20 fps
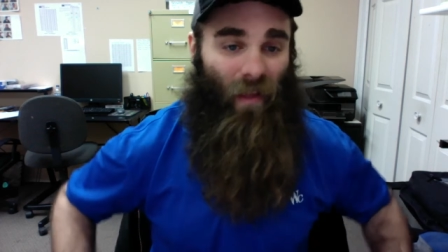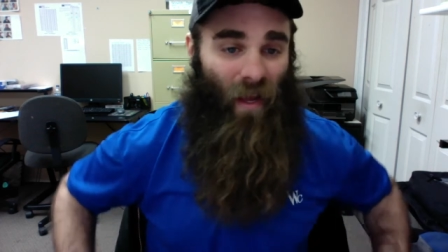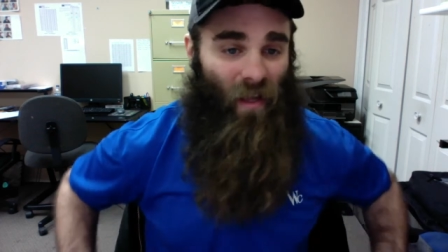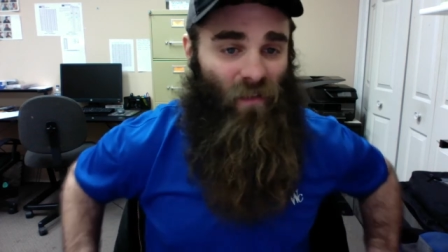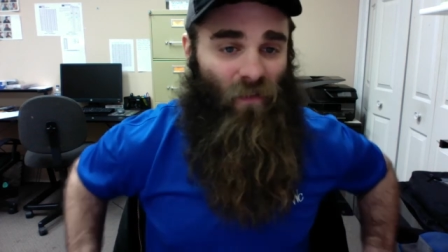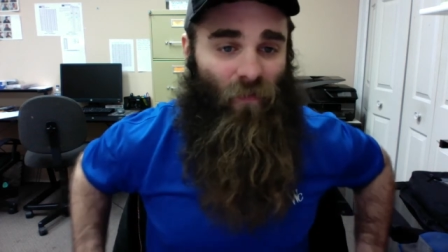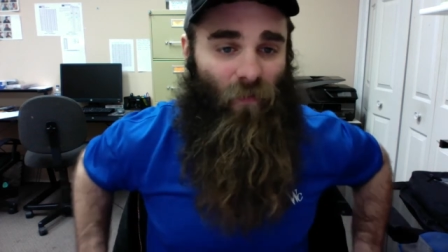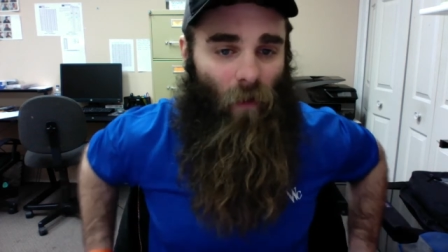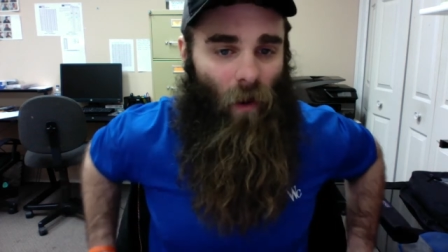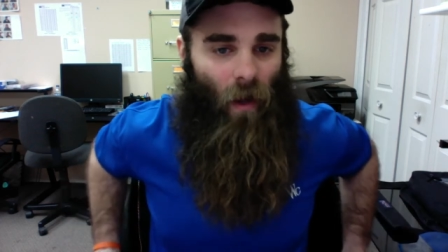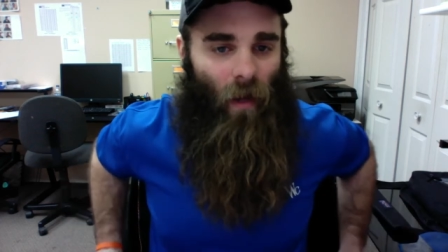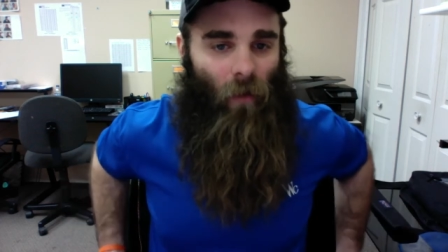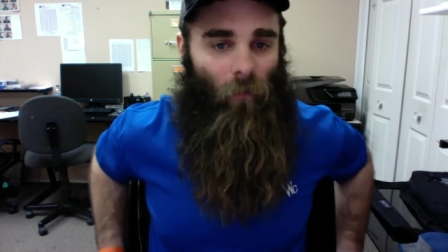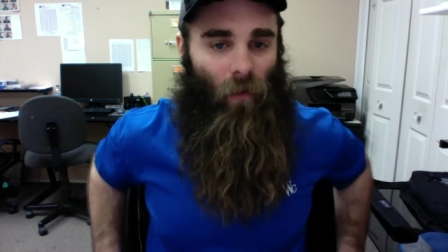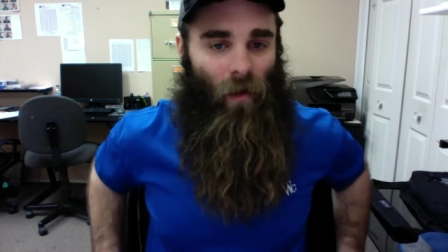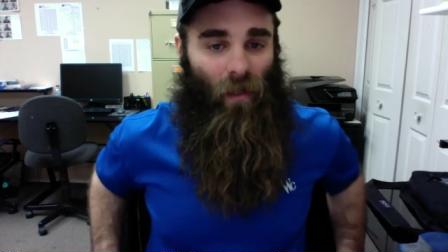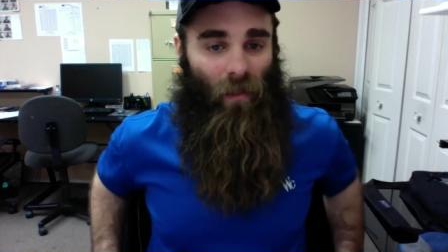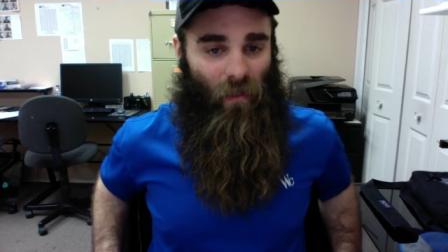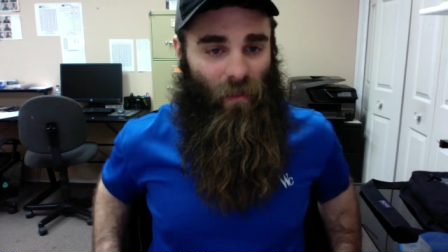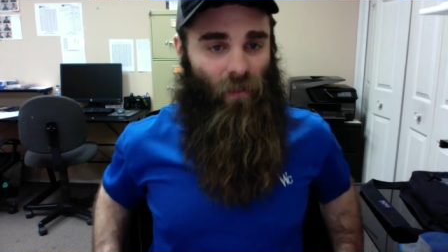that's fine,
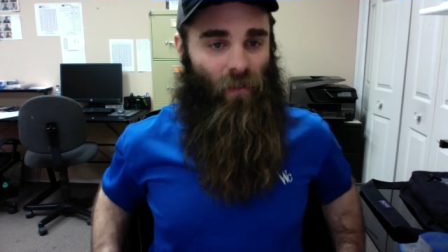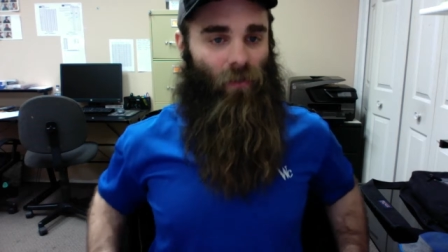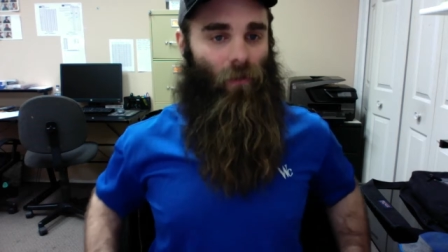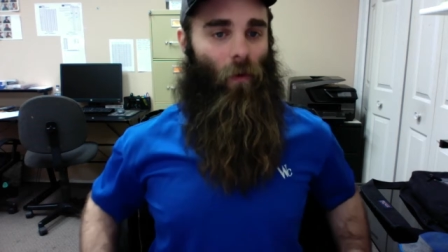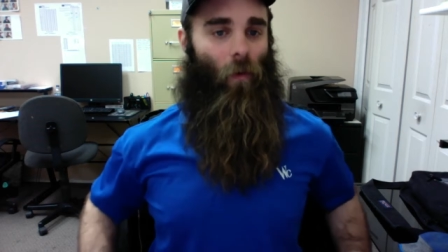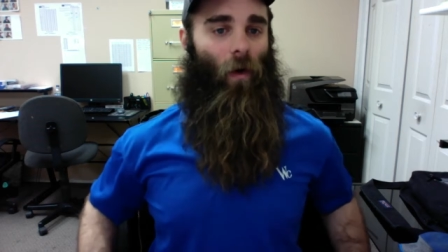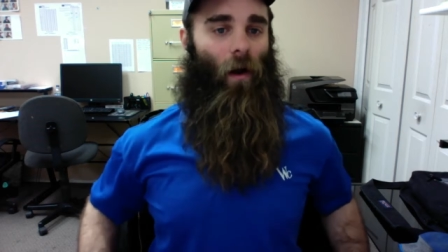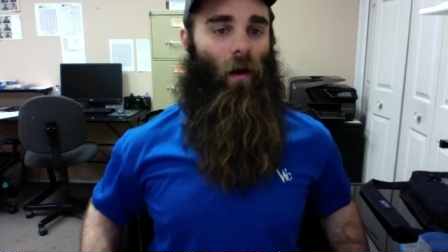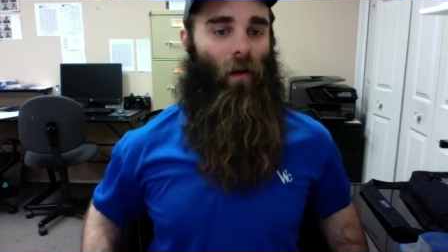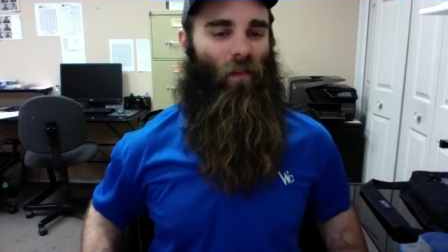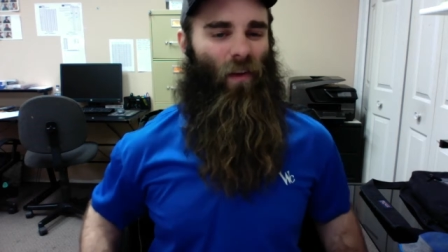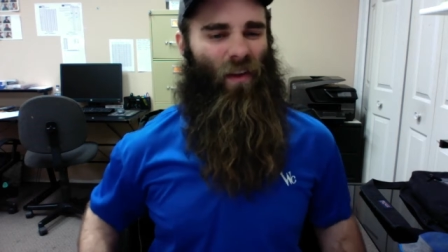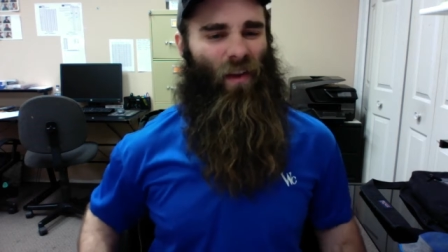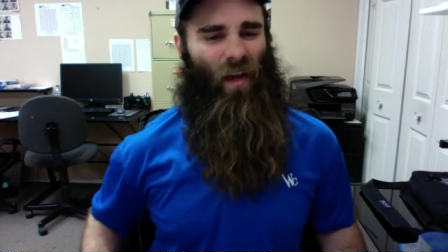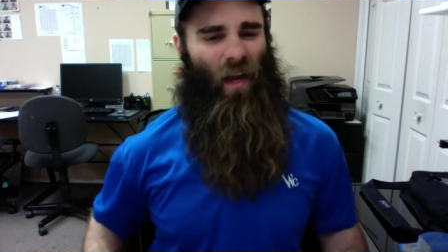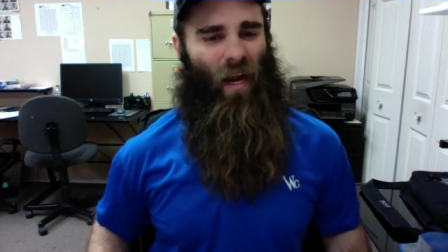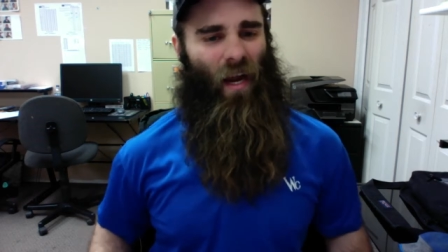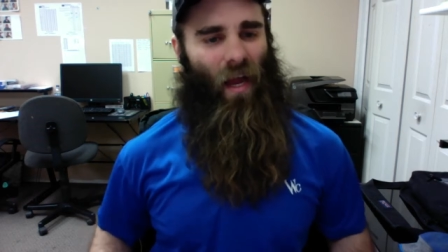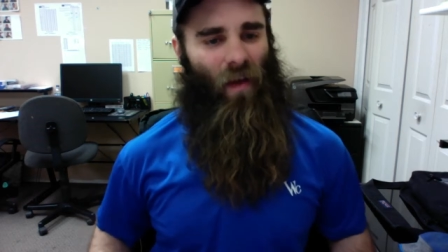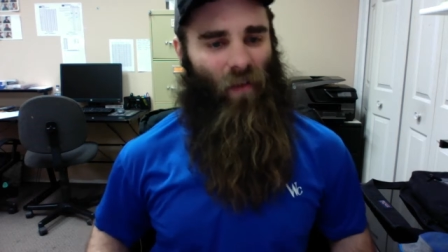but at least you're aware of it and you
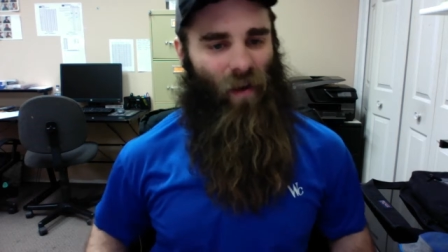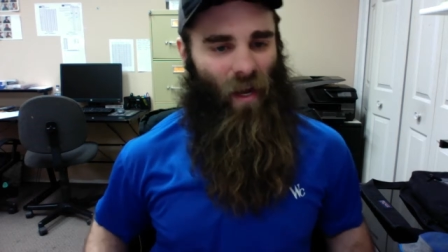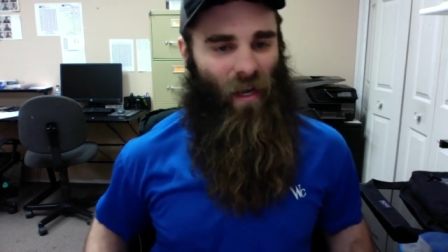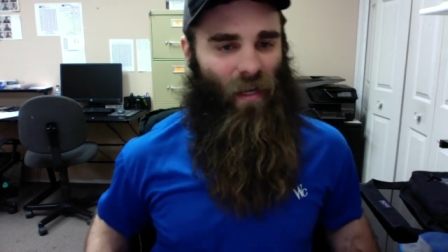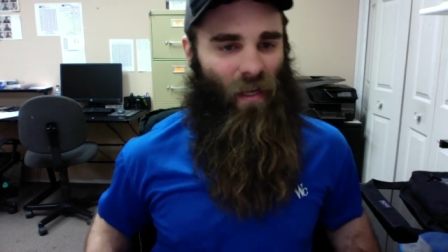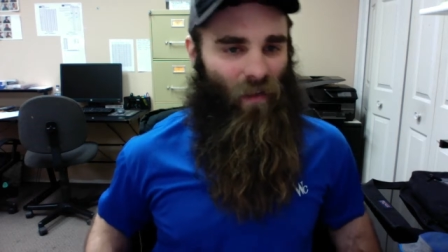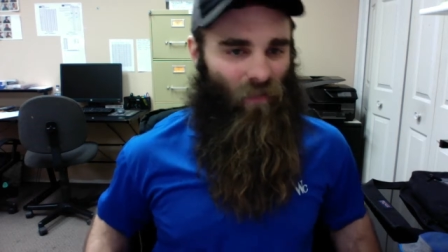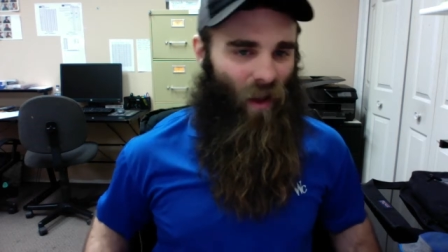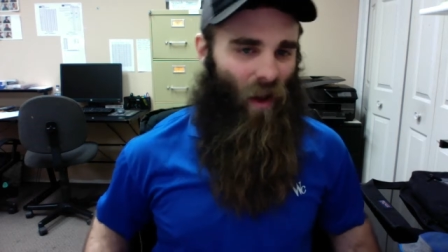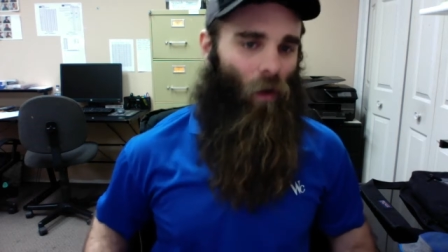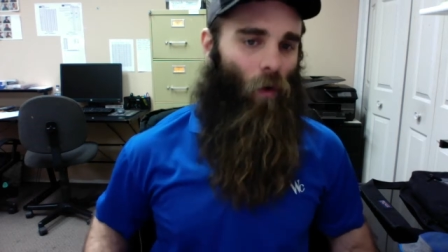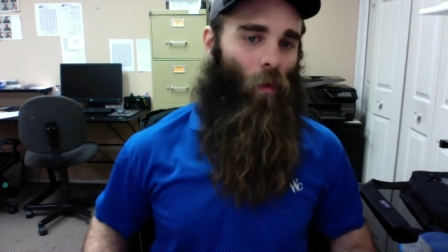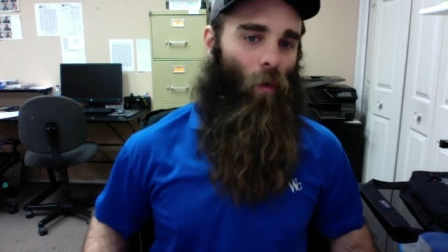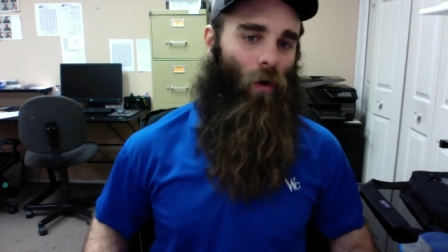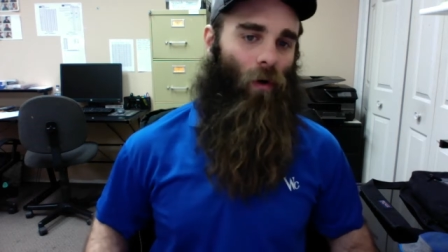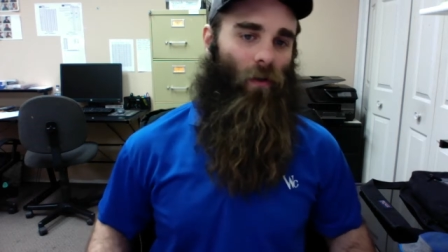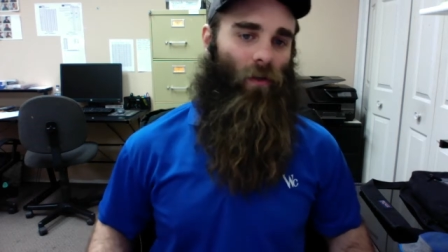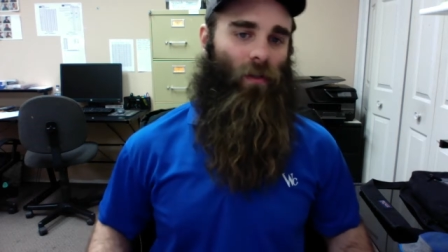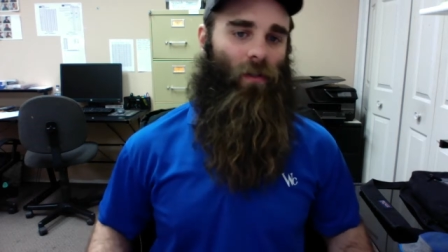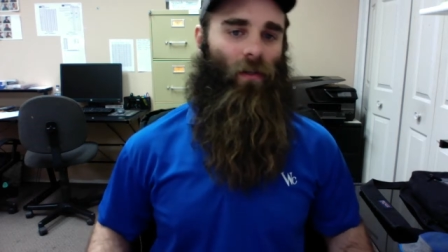kind of have an idea of how it
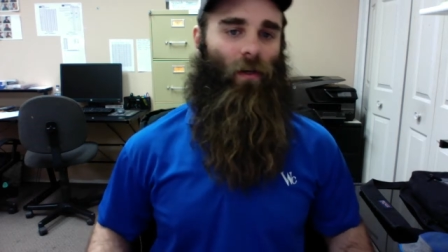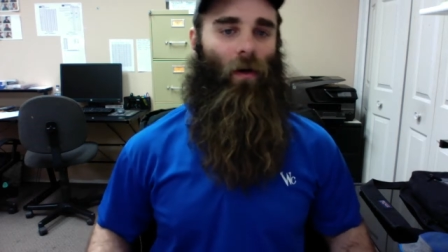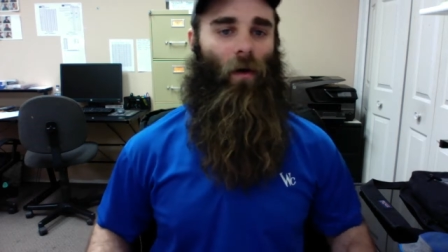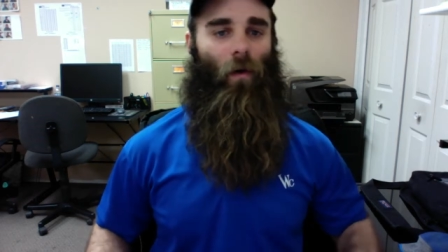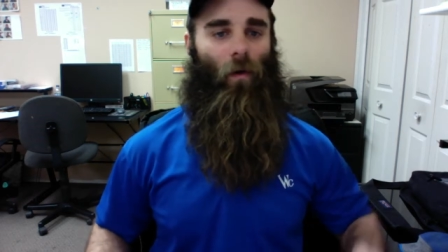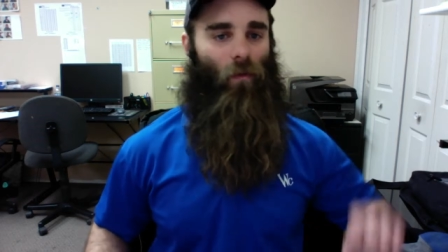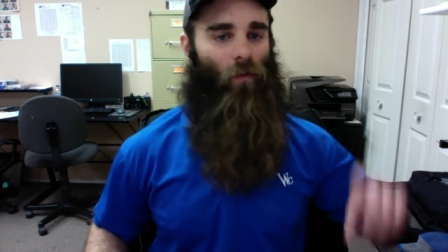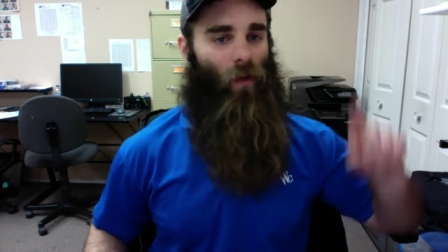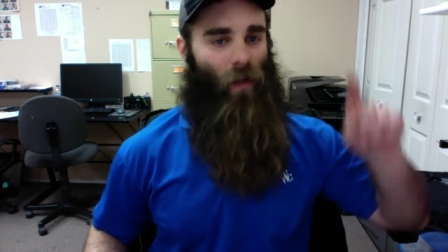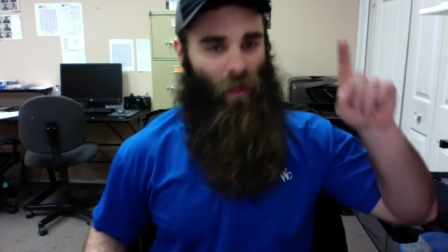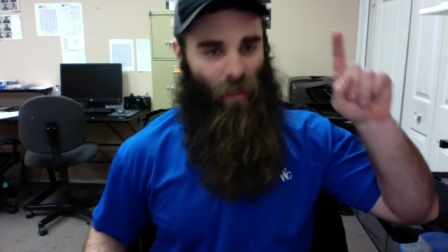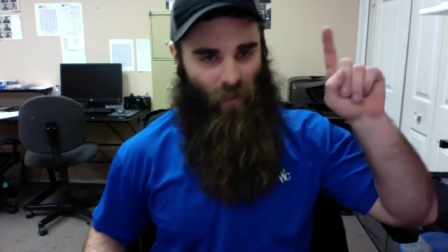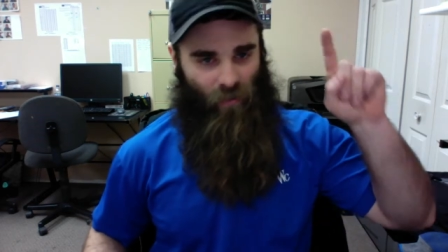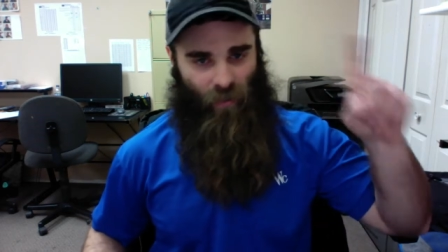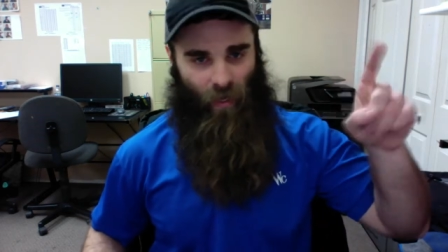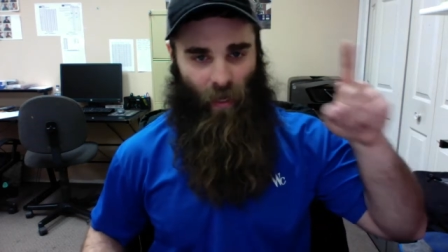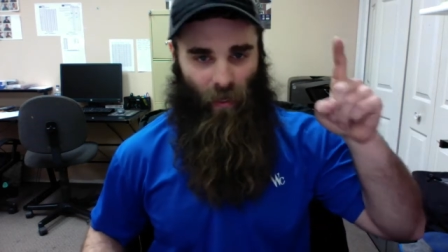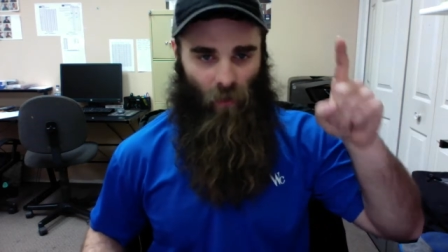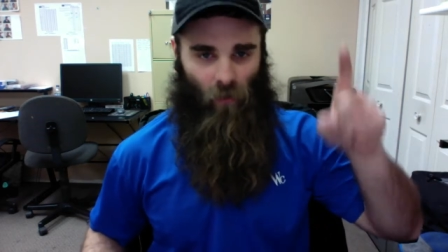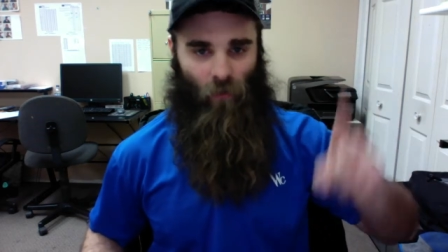works. So
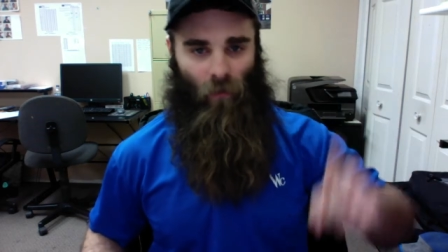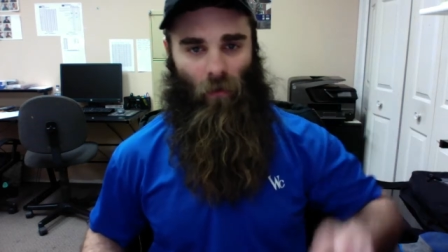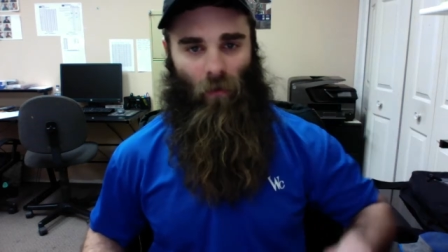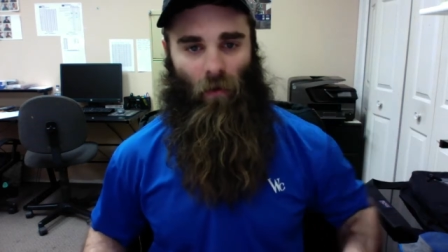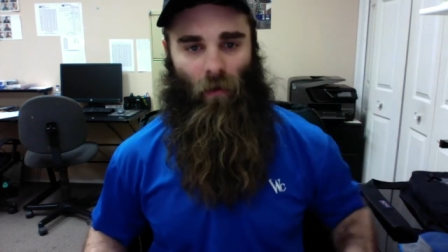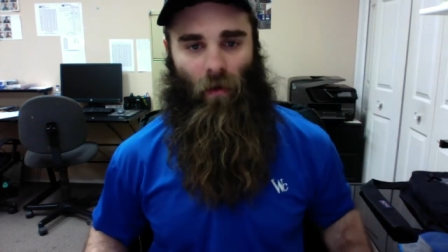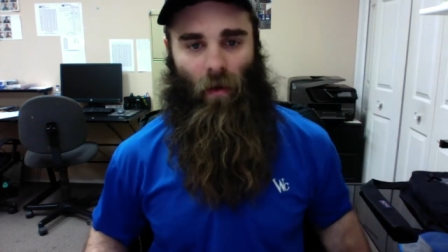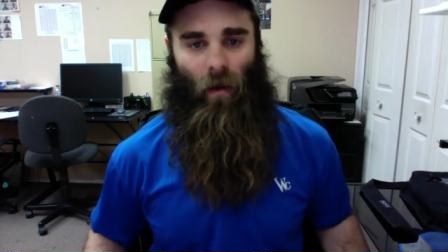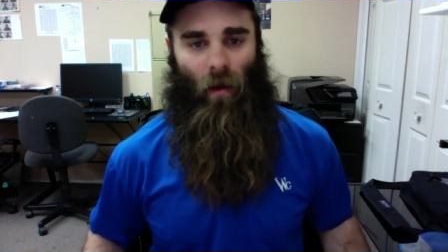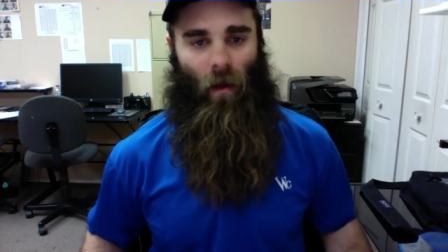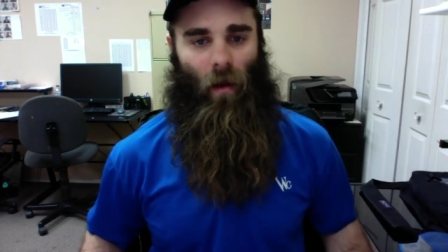take a look.